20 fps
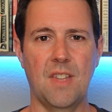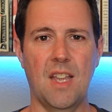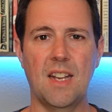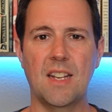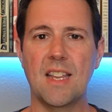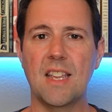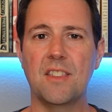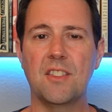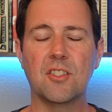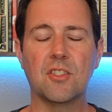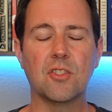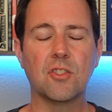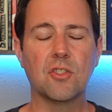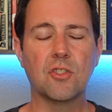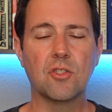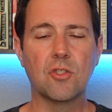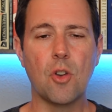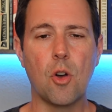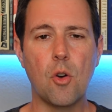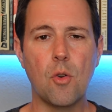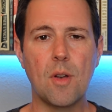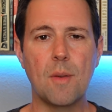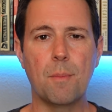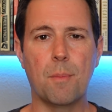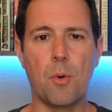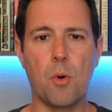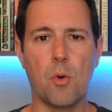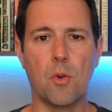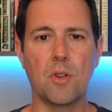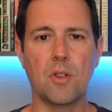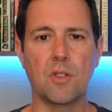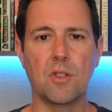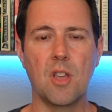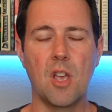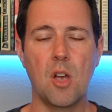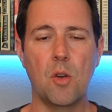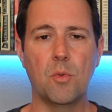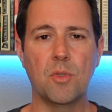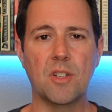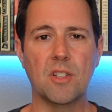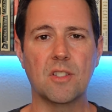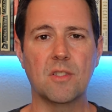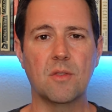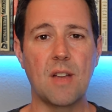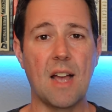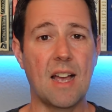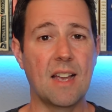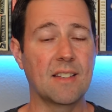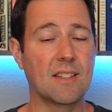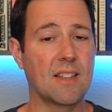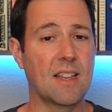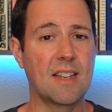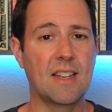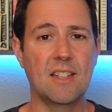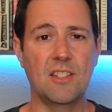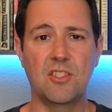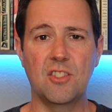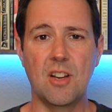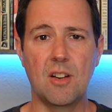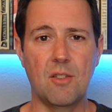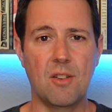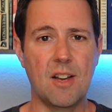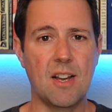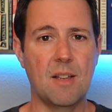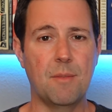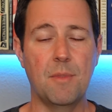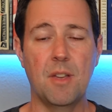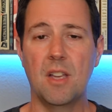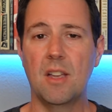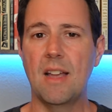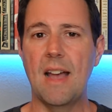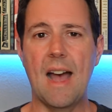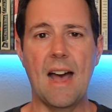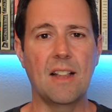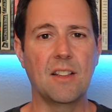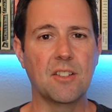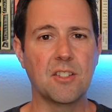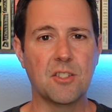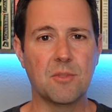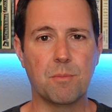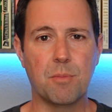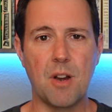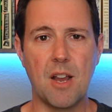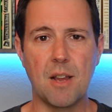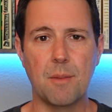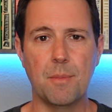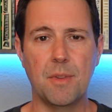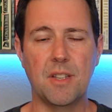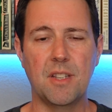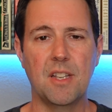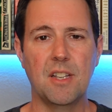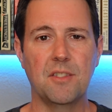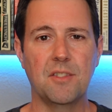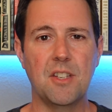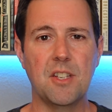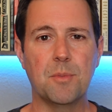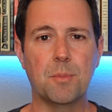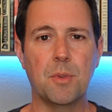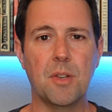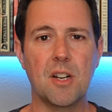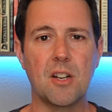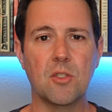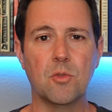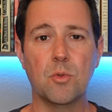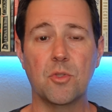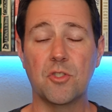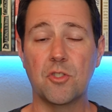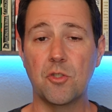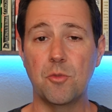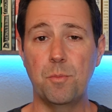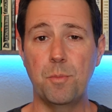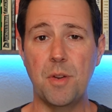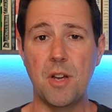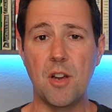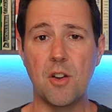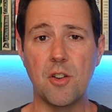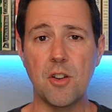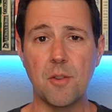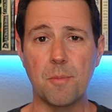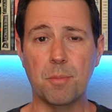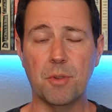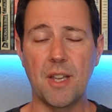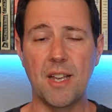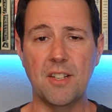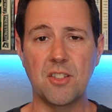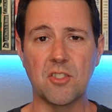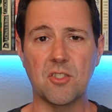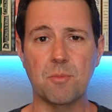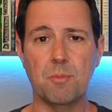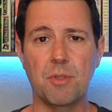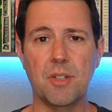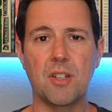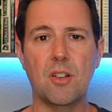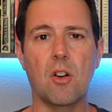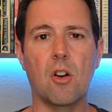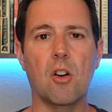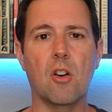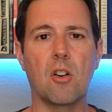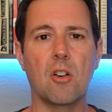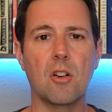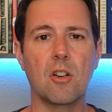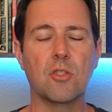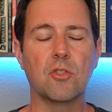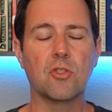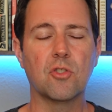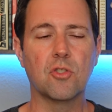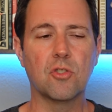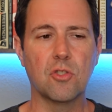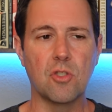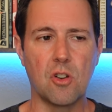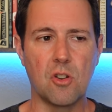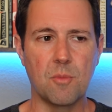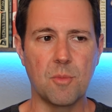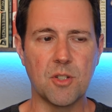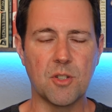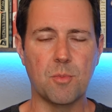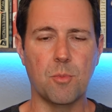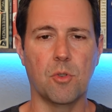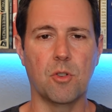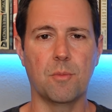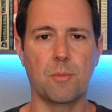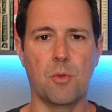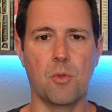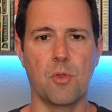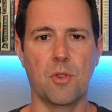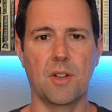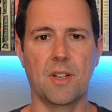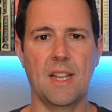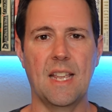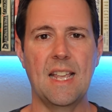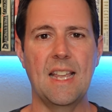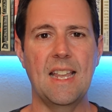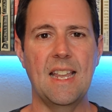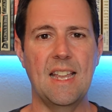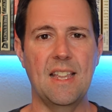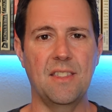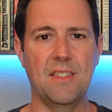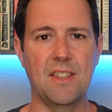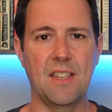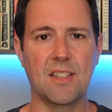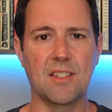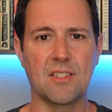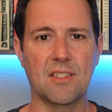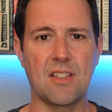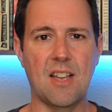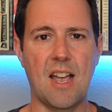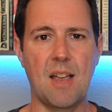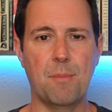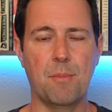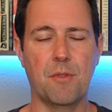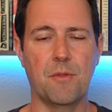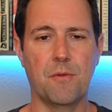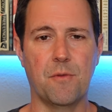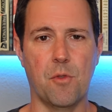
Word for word: And again, this is so important, which is guys like J Ram, Alex Bregman, these players with superior plate discipline are so much more important in this type of